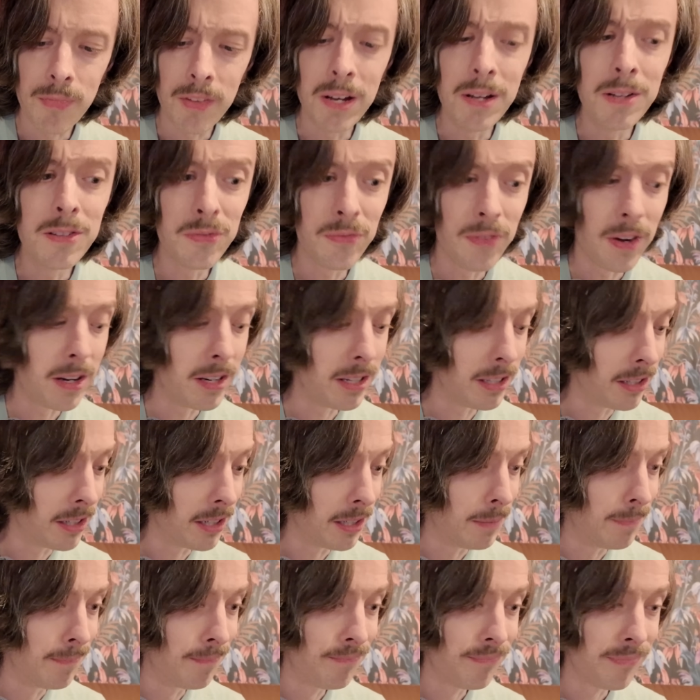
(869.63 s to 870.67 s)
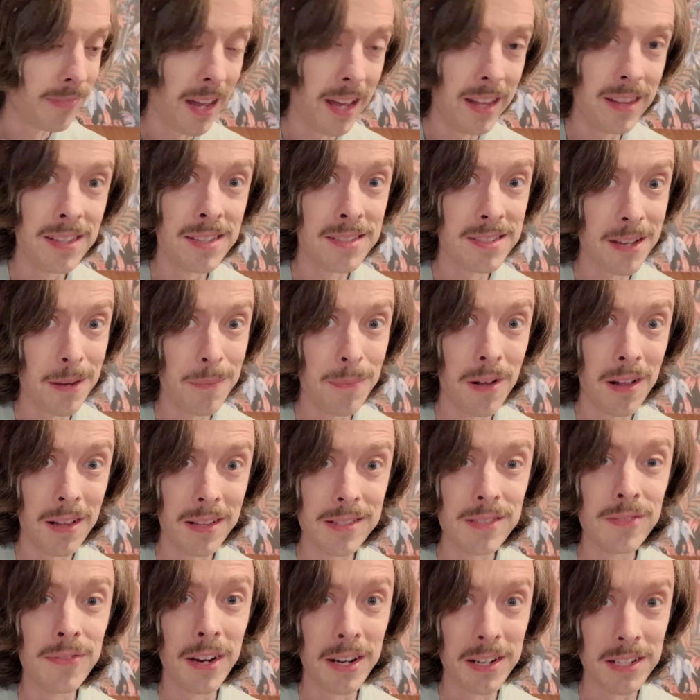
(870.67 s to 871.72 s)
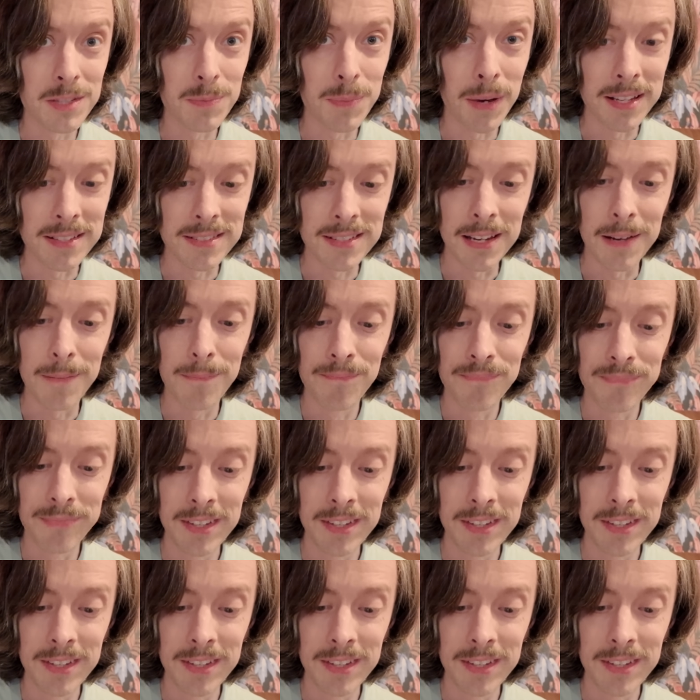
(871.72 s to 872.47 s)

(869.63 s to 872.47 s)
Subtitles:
It's very good, and the sambal is very spicy.